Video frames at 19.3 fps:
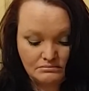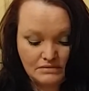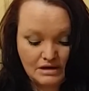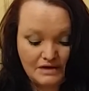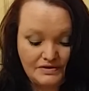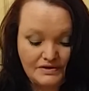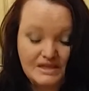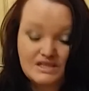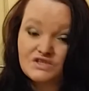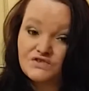
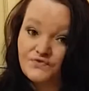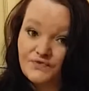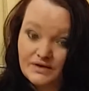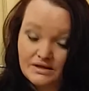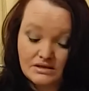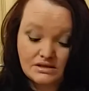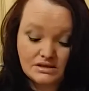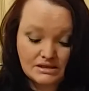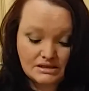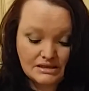and this
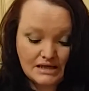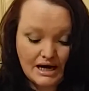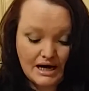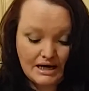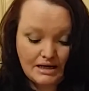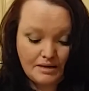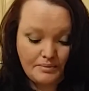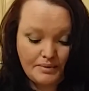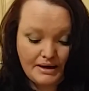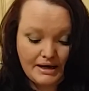fills the
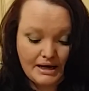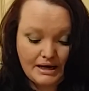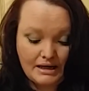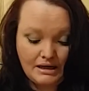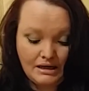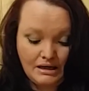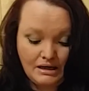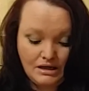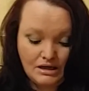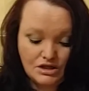tiny
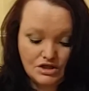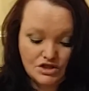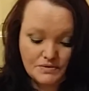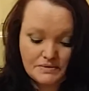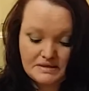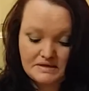bin to